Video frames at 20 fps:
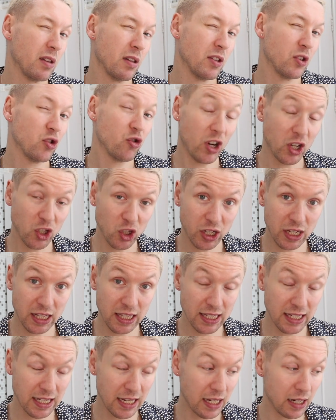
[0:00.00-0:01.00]
stretch
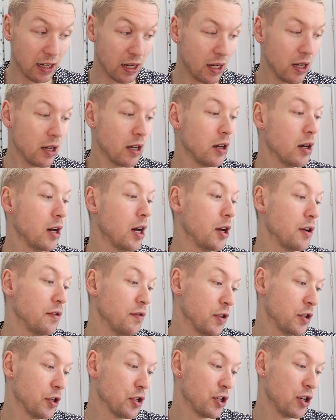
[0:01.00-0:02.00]
concealer
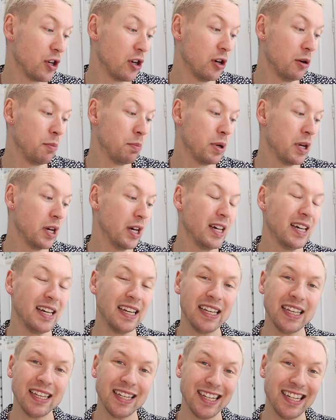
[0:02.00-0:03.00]
over the top,
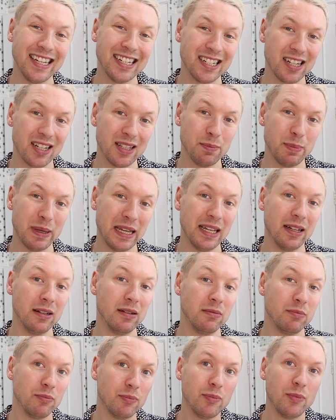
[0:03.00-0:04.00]
it does peel
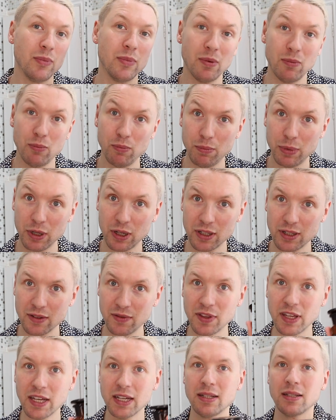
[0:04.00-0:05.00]
because
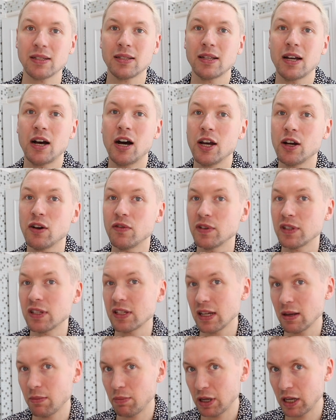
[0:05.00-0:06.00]
of this. I
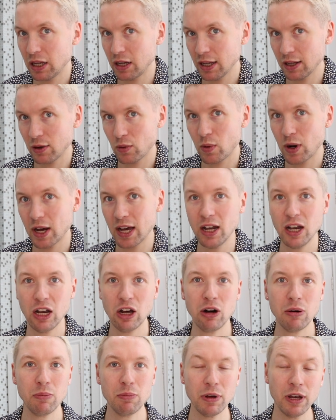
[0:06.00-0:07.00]
obviously apply quite a
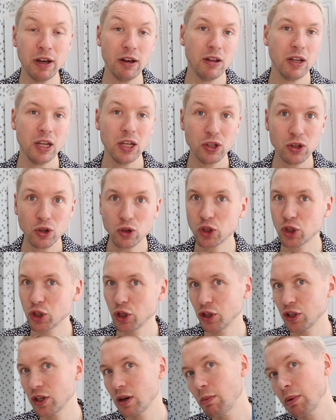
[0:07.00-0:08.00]
lot, but you
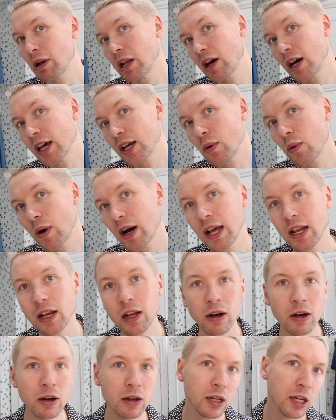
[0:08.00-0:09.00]
should apply quite a
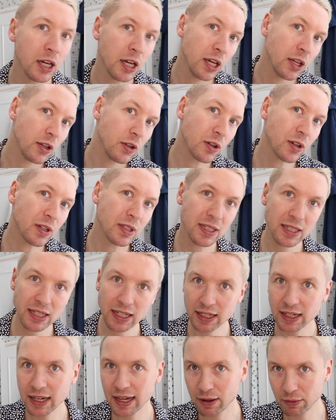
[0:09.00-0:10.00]
lot. You can
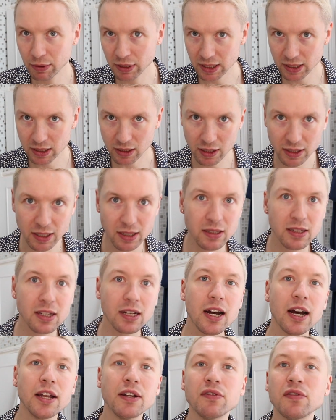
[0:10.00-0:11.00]
see now it's starting to
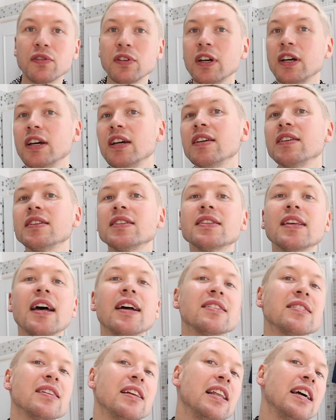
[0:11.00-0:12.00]
kind of
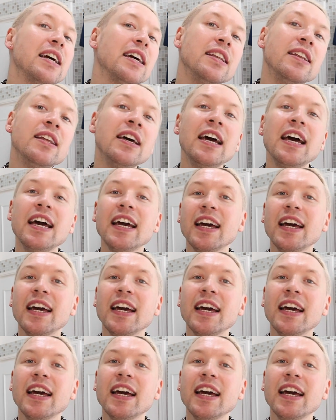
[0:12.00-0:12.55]
settle in.